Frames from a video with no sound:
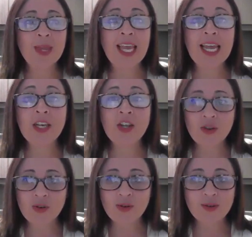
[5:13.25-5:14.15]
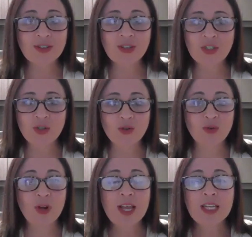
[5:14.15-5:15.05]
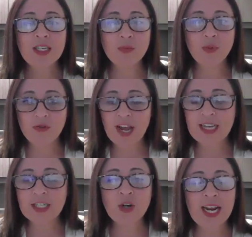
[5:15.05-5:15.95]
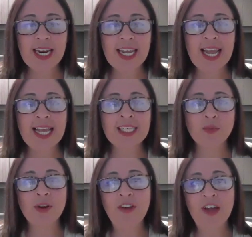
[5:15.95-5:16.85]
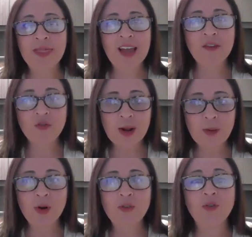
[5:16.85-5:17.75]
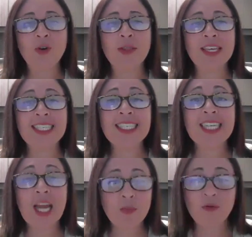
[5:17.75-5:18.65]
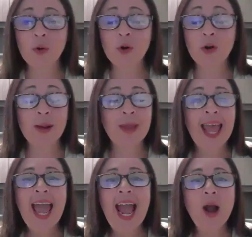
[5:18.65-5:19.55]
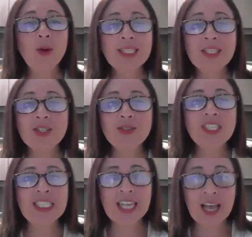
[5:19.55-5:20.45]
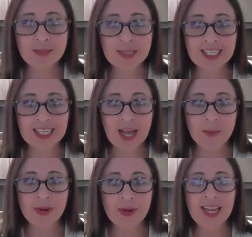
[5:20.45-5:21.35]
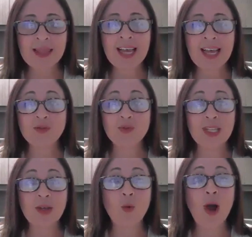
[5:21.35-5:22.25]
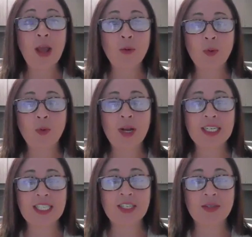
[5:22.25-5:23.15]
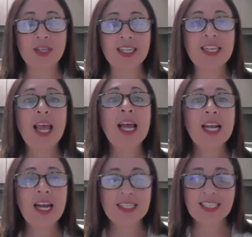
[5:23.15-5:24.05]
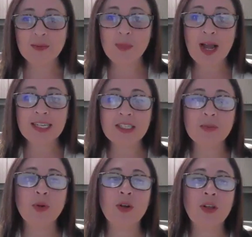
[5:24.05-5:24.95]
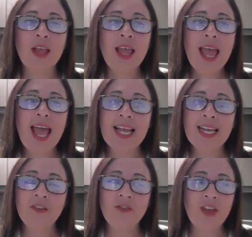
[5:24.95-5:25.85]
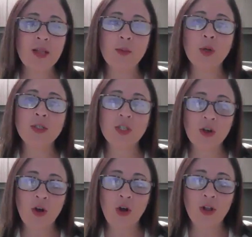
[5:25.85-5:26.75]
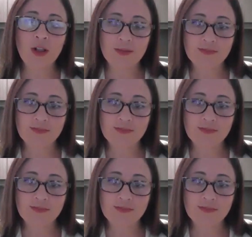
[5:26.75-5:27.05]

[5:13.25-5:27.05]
can use to provide training and to provide that framework for this type of program. How it's used is up to the company, and that's really why we wanted to do this, customizable and available to all.